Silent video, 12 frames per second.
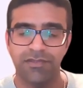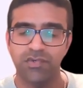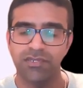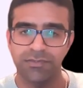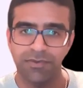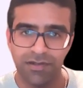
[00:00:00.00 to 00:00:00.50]

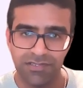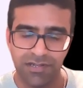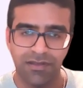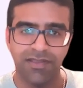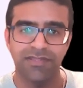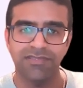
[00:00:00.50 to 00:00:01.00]
talking to past
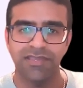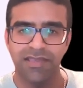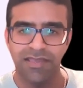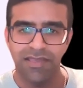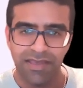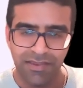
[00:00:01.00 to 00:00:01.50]
clients
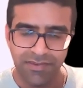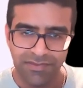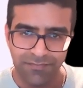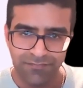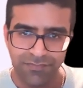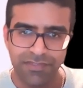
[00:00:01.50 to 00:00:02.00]
and
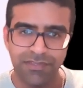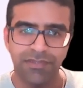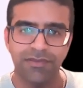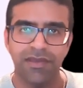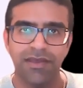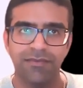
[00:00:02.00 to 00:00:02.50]
you
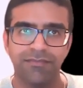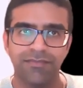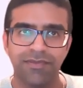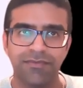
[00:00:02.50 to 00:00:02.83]
know um,